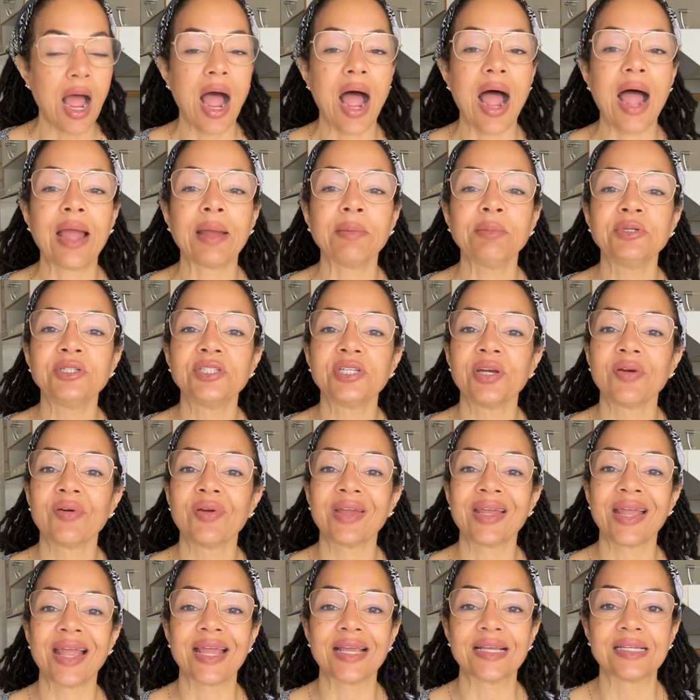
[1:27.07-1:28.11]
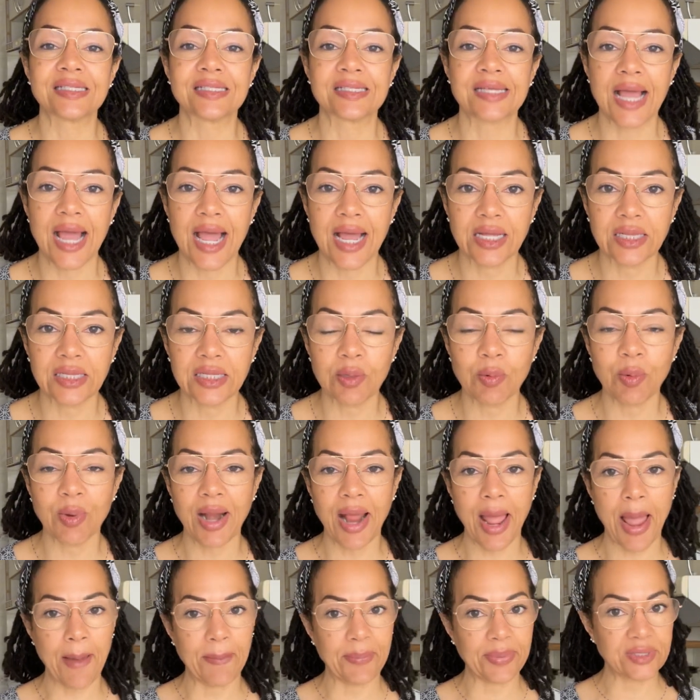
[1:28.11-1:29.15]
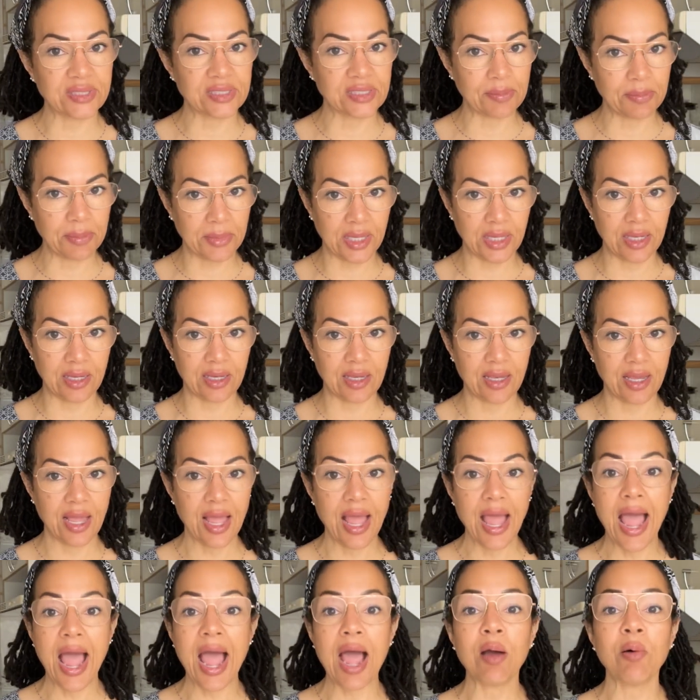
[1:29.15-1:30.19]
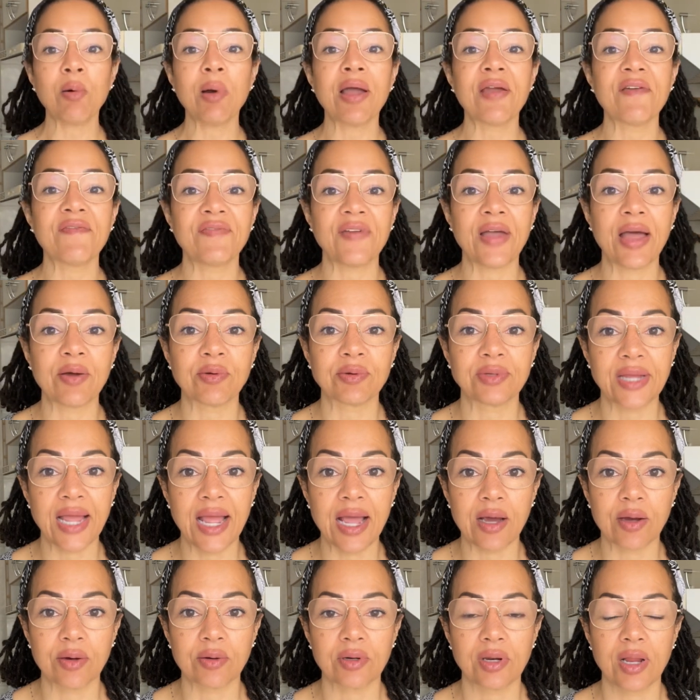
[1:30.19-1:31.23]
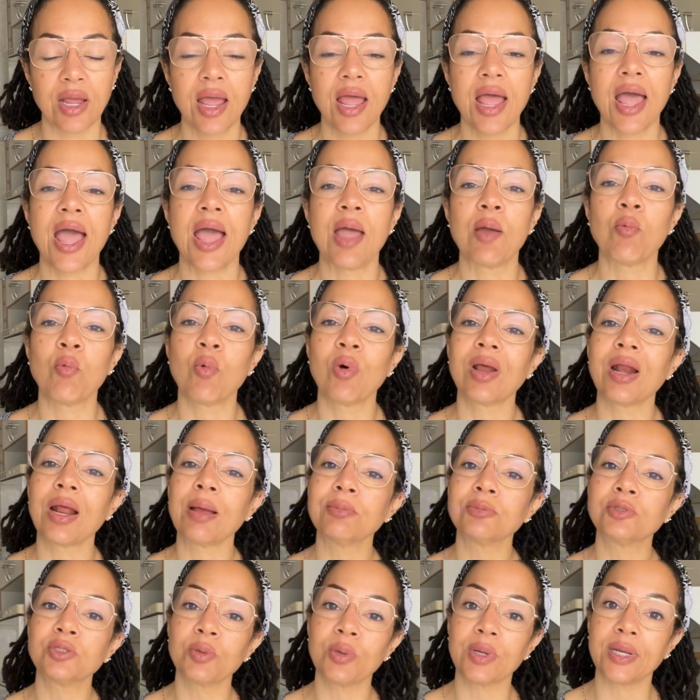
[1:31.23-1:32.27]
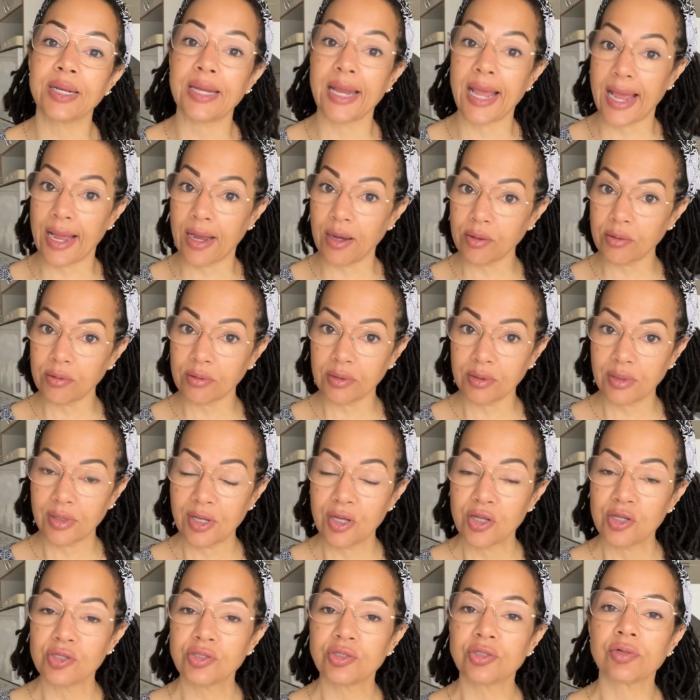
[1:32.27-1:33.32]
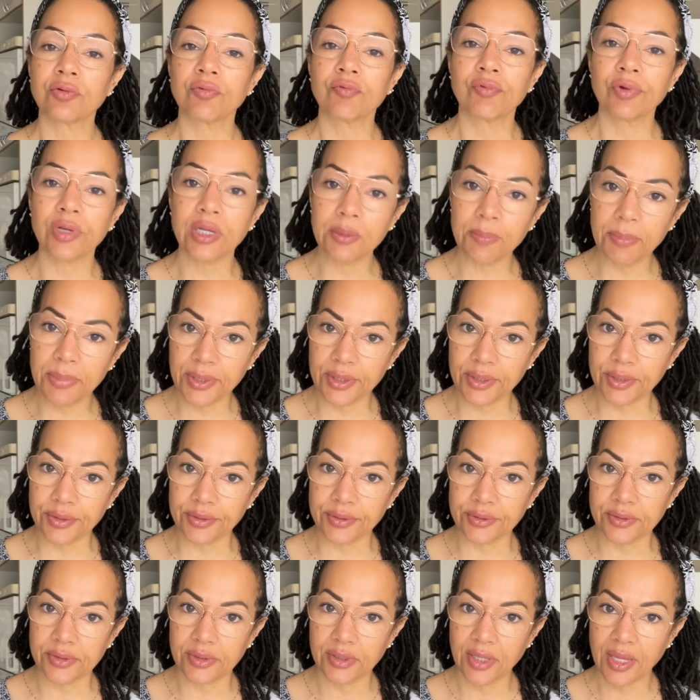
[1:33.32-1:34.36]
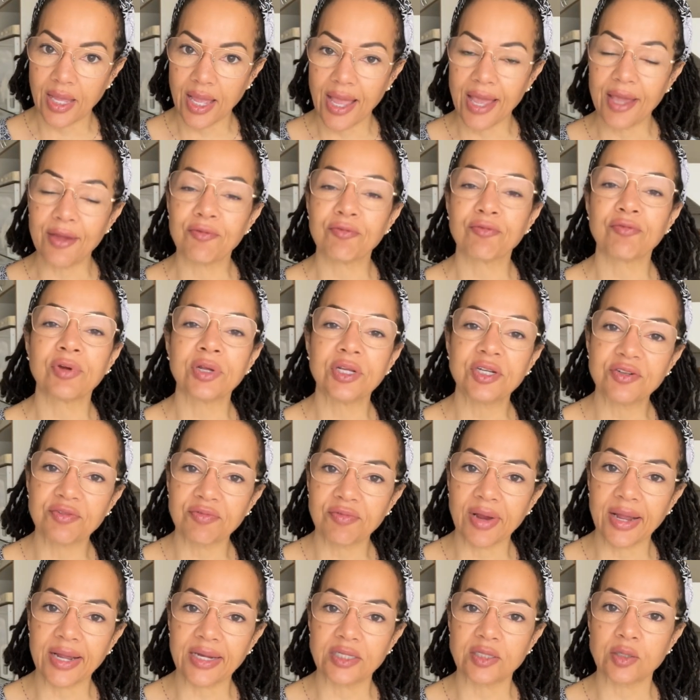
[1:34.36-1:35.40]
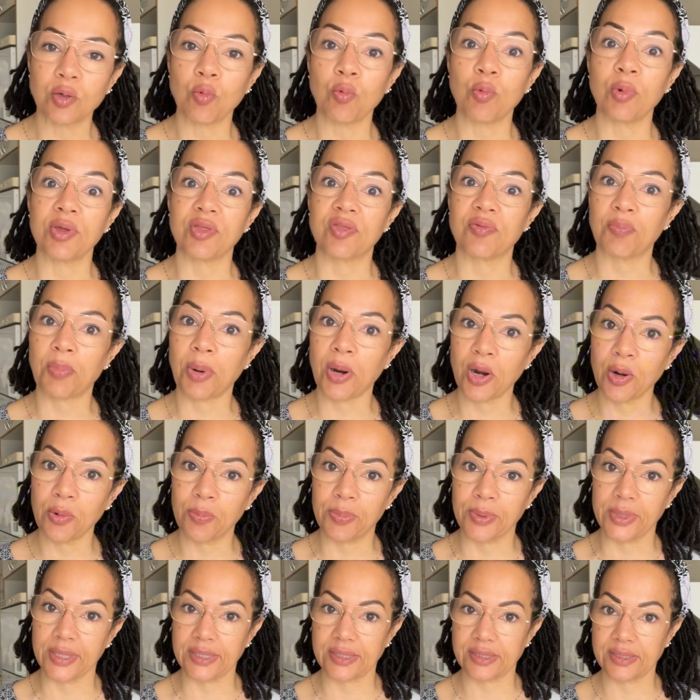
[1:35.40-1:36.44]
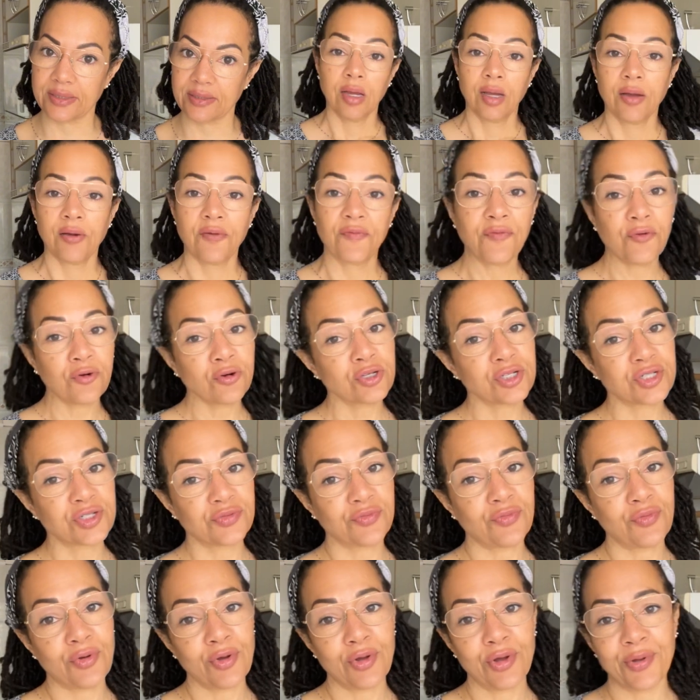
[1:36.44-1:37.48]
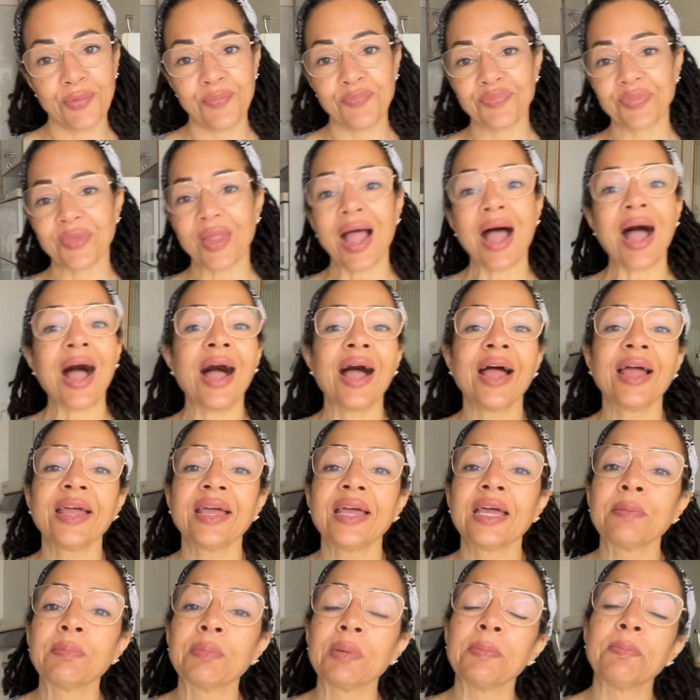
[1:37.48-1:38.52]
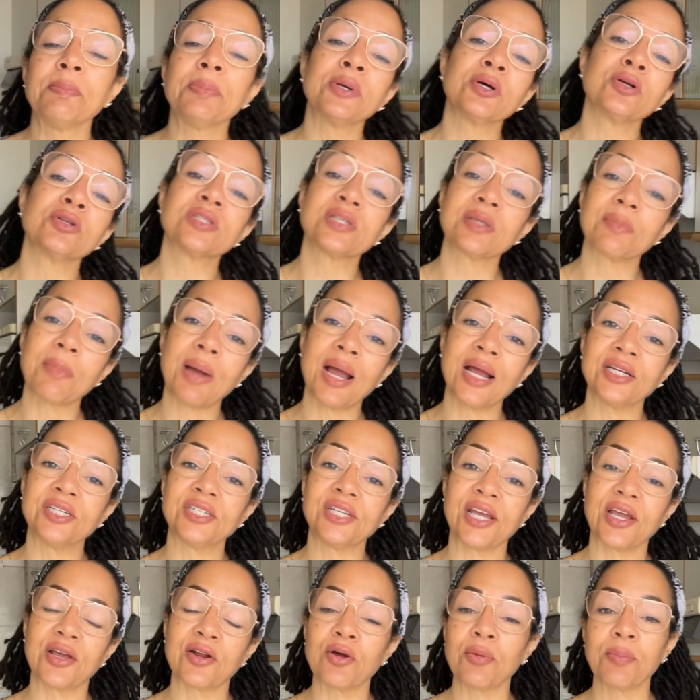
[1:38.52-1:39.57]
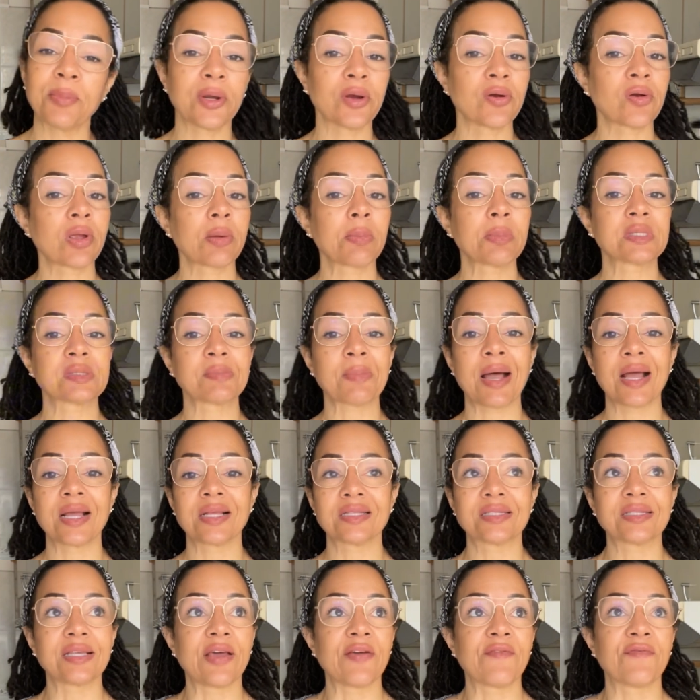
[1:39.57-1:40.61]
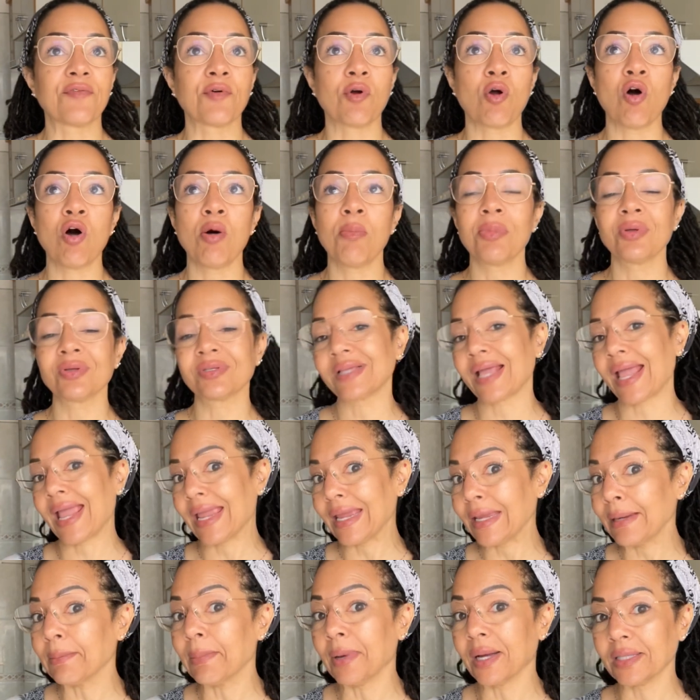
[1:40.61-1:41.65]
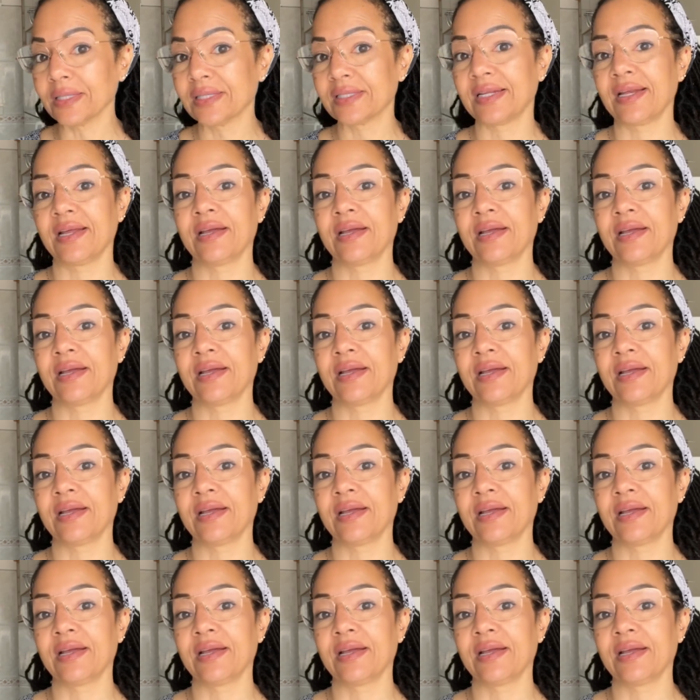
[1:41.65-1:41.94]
I'm sharing exactly what happened to me, how I found out, and what I'm doing now to rebuild and redirect with purpose. First of all, I had been building my channel, Miriam's Mindset, for almost 8 months